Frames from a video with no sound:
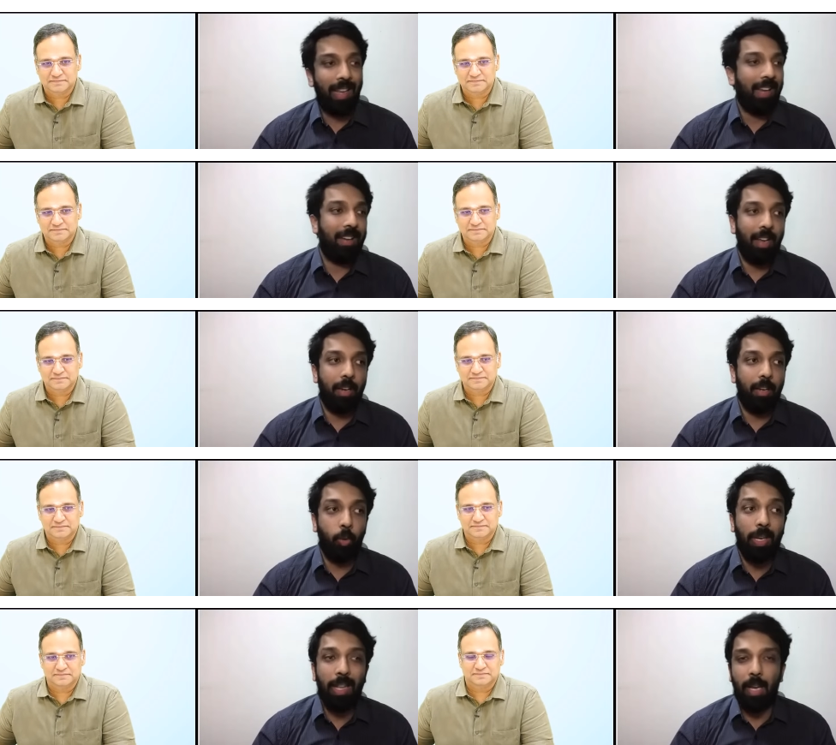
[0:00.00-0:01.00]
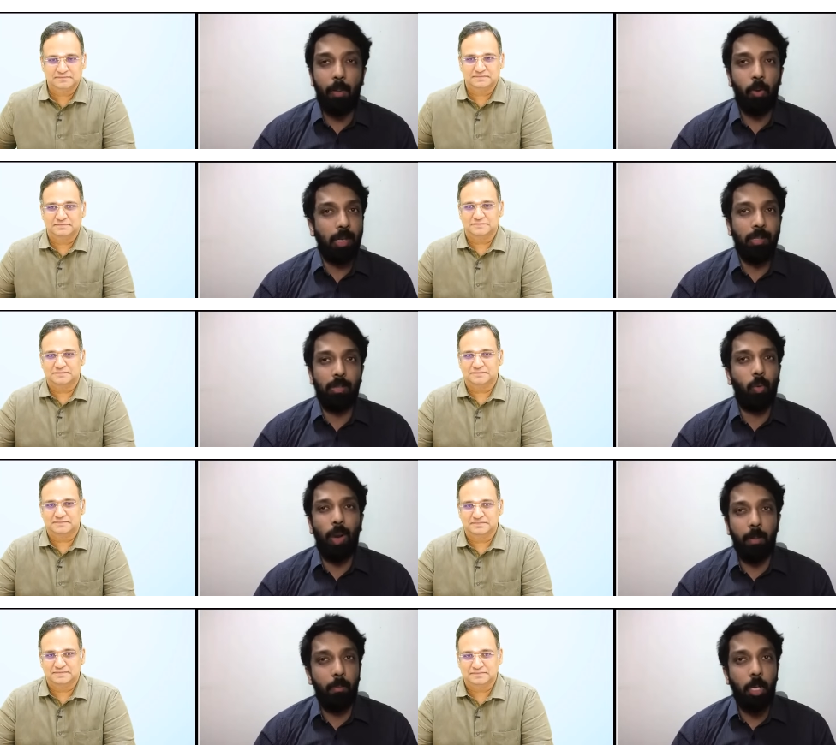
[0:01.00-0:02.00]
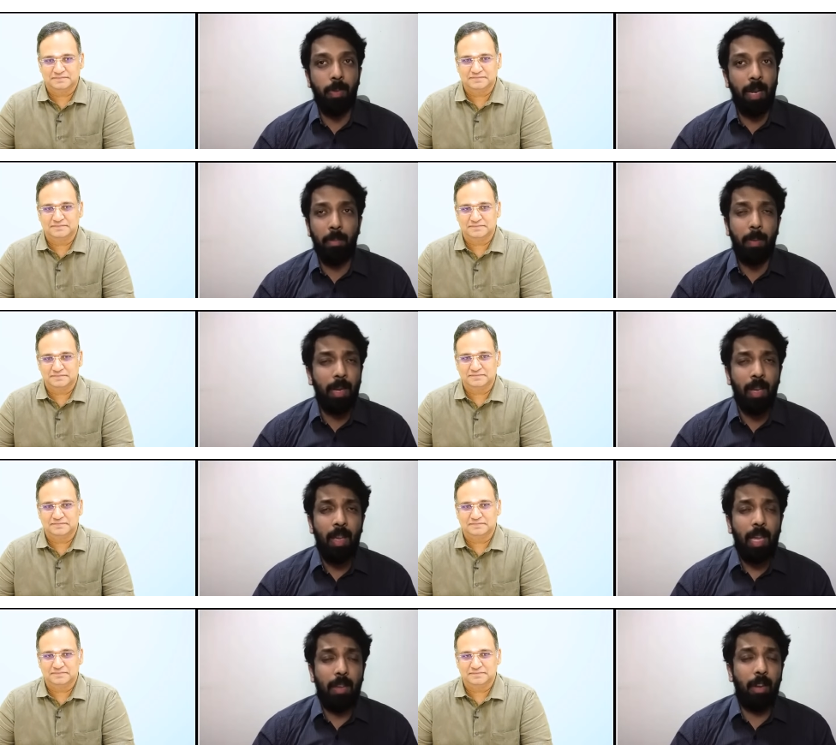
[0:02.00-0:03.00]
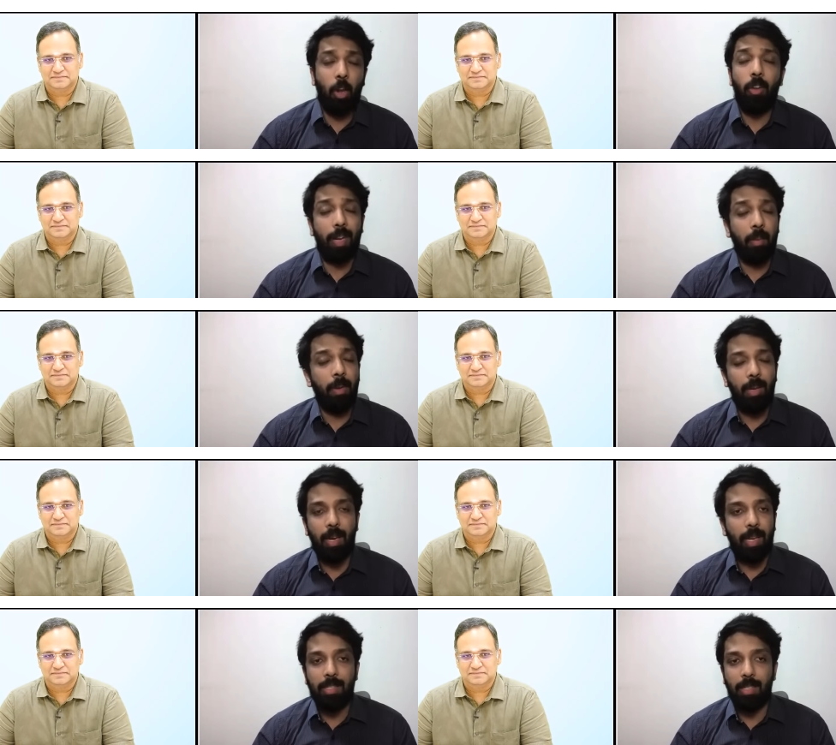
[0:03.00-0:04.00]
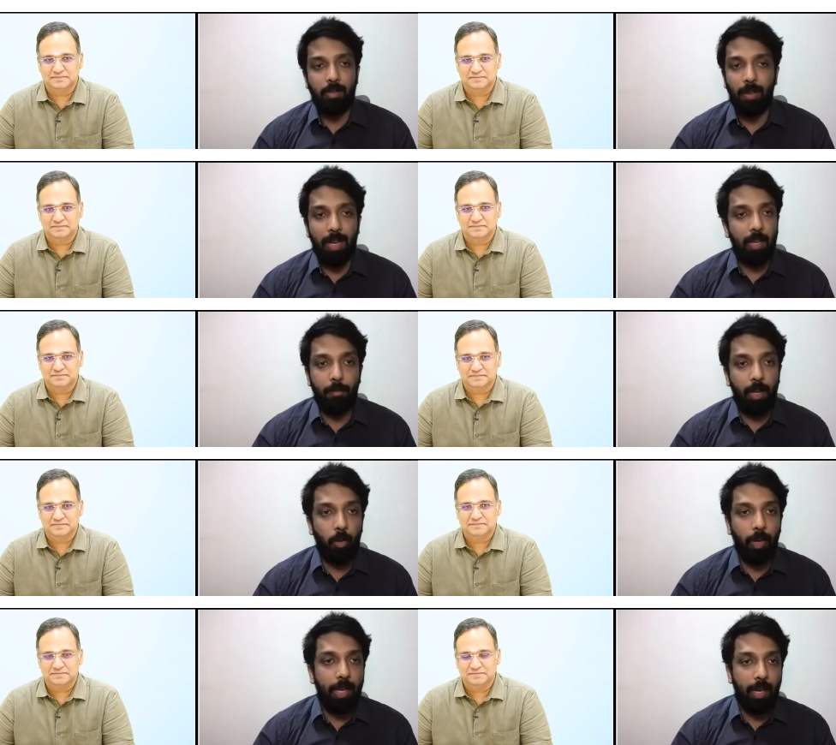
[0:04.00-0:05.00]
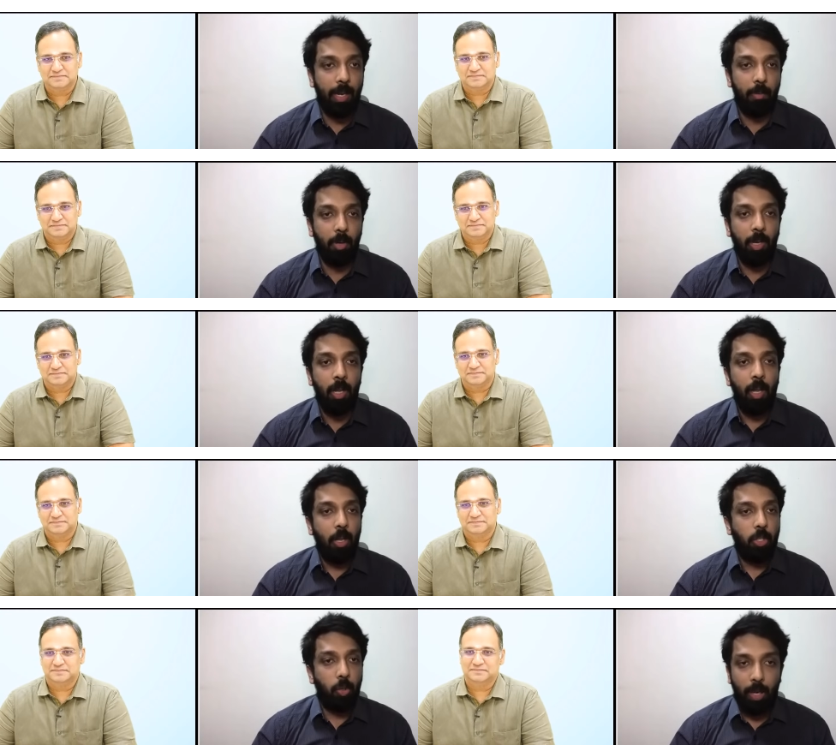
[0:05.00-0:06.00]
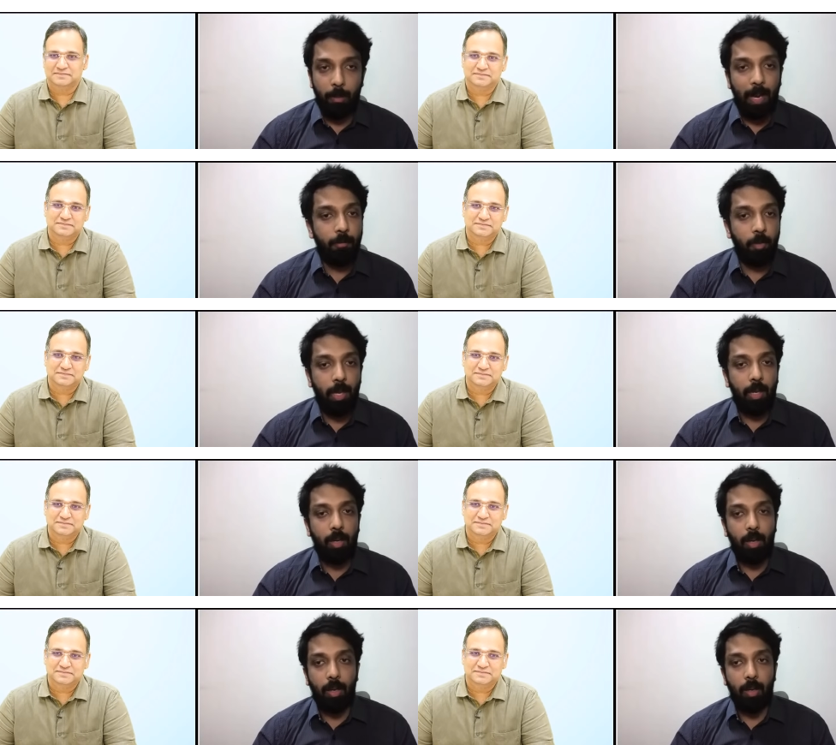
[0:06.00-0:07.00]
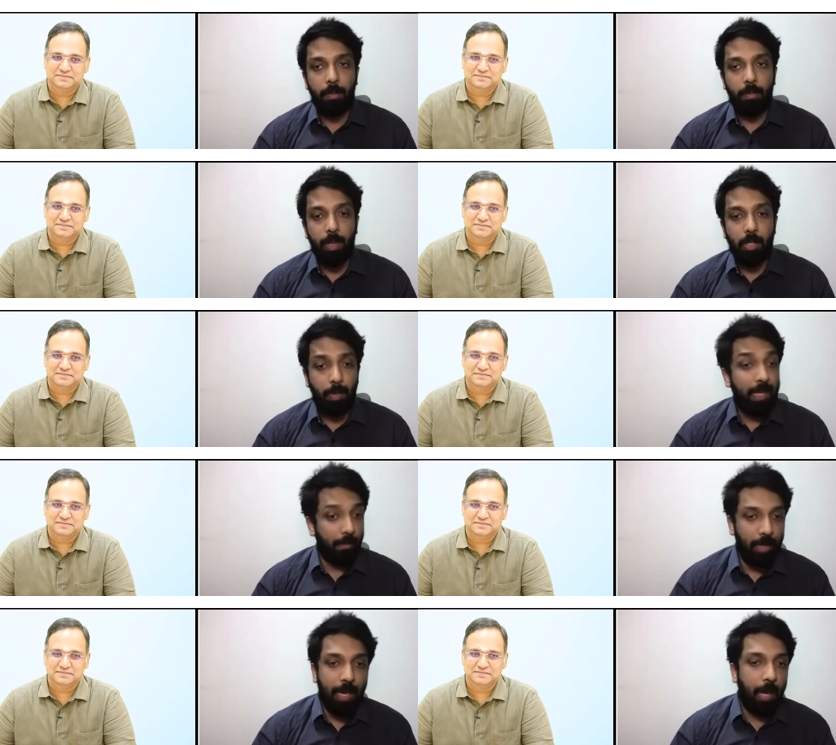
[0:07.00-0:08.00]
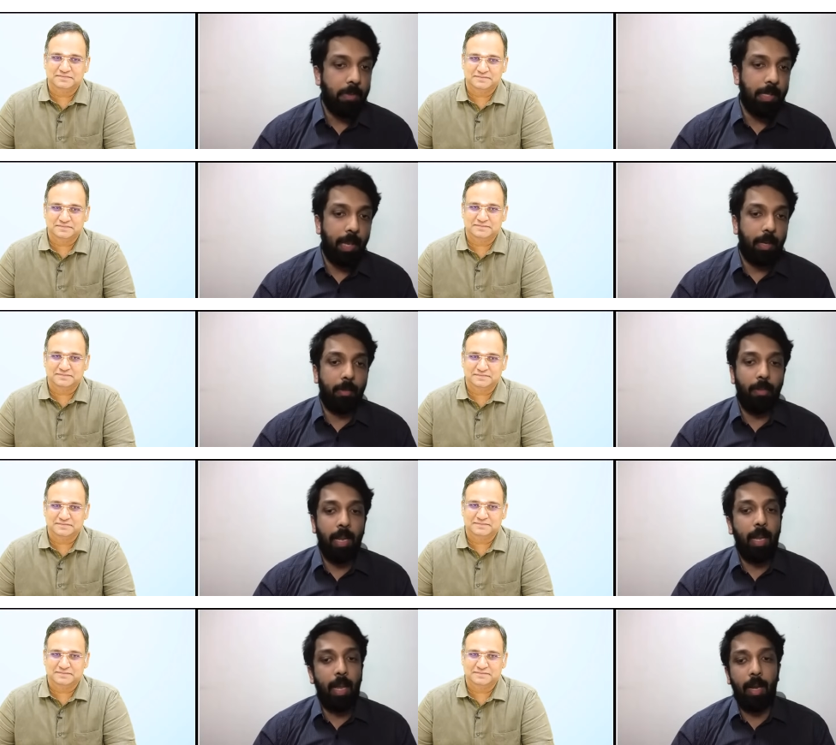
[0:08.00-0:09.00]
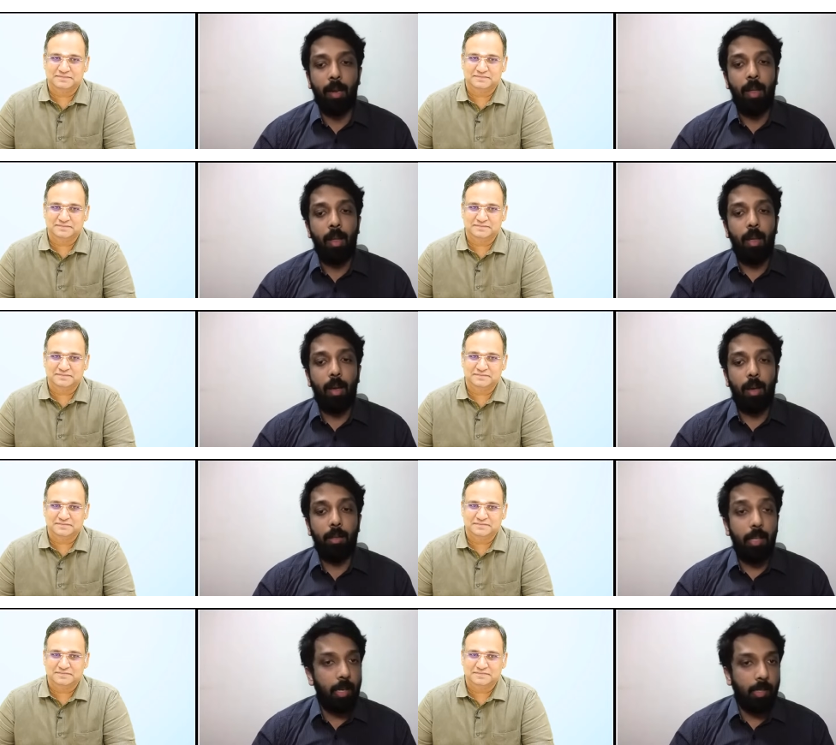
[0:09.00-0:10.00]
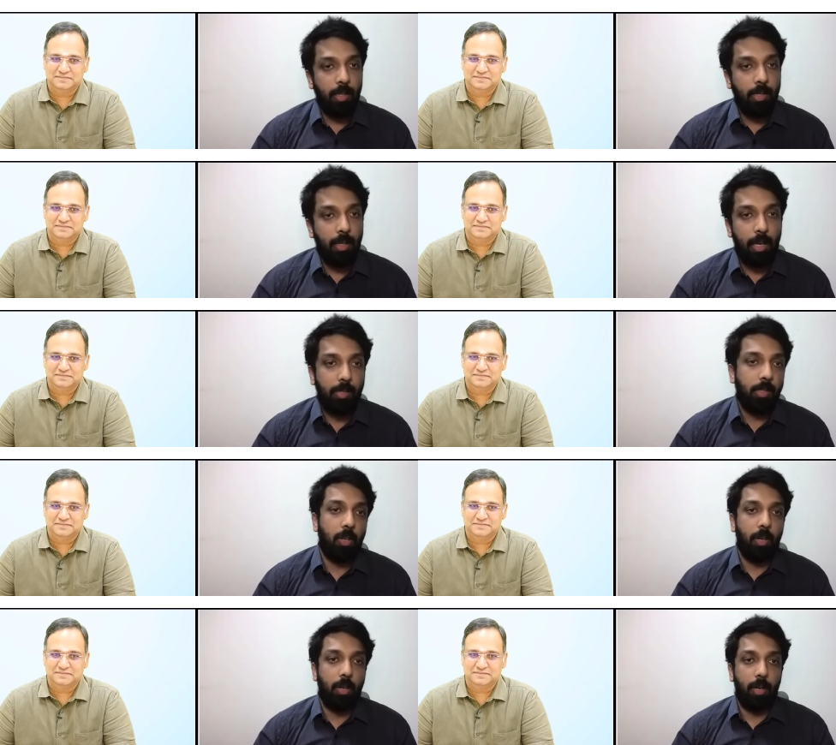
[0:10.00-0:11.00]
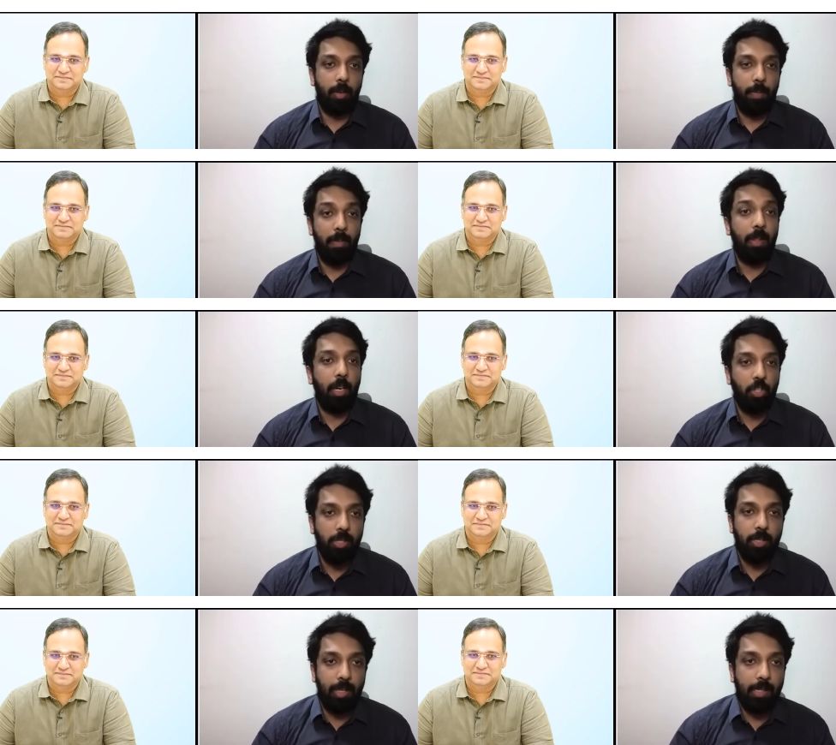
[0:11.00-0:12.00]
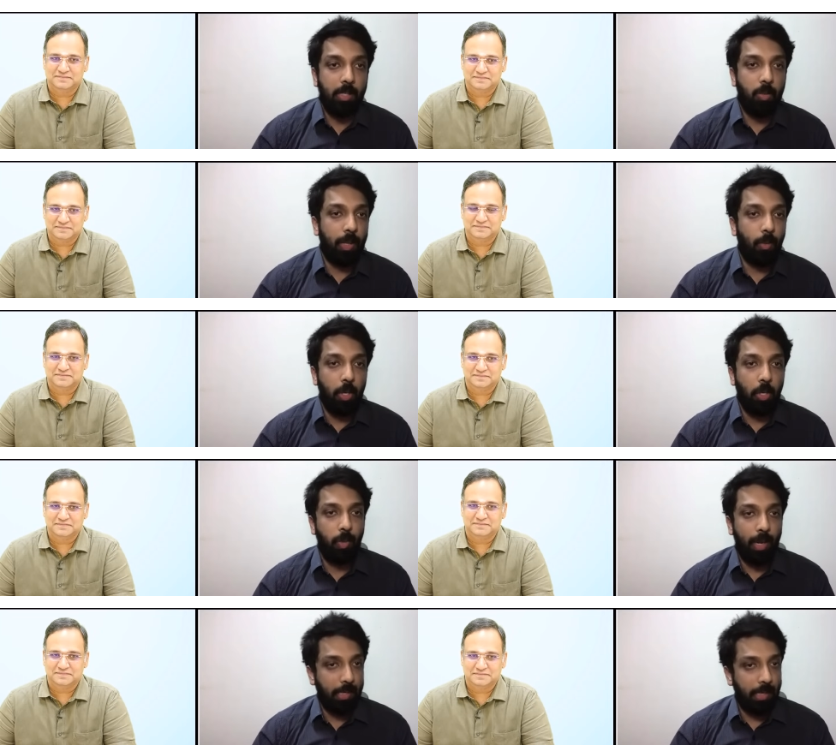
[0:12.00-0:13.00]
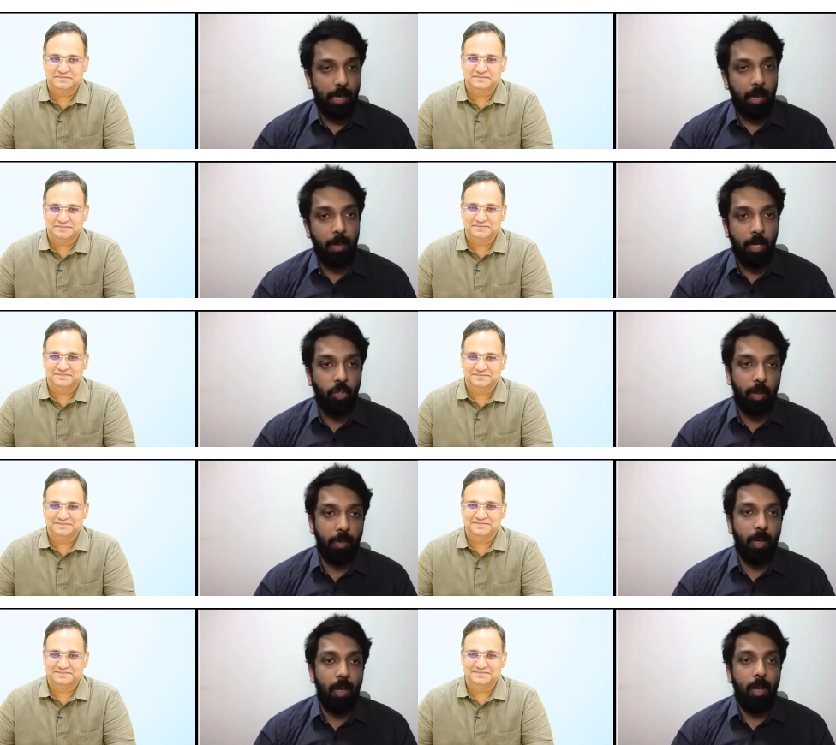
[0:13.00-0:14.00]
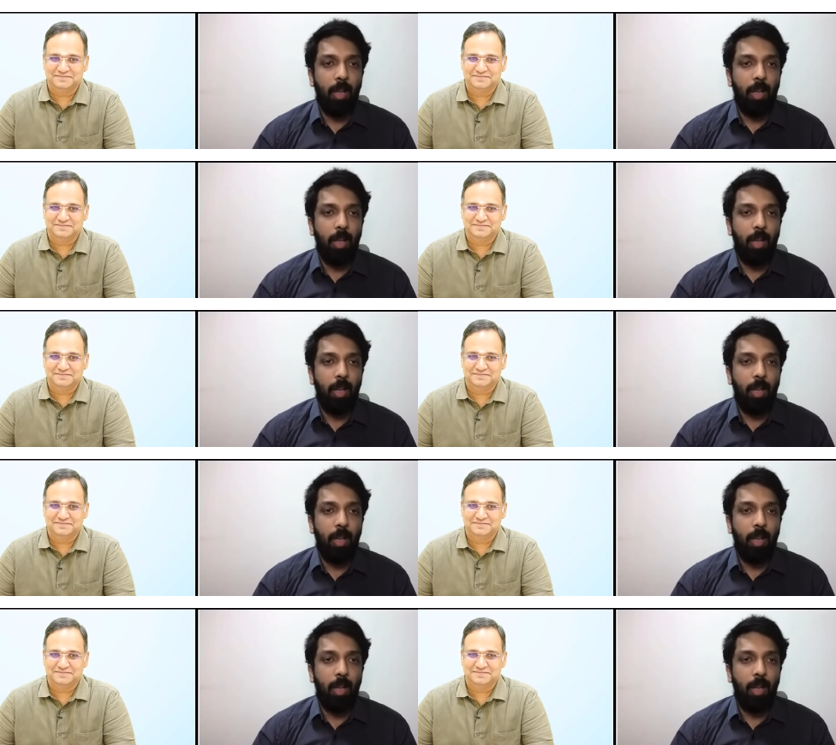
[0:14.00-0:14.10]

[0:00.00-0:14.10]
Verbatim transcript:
Speaker 1: and the entire to read the entire book is quite impossible and maybe even not recommended. I guess it's very difficult to read the entire book. So a platform like the Speed definitely helps that way. And uh, Dheeraj sir's classes or uh, even Darshan sir's classes when the videos when I started in March, April,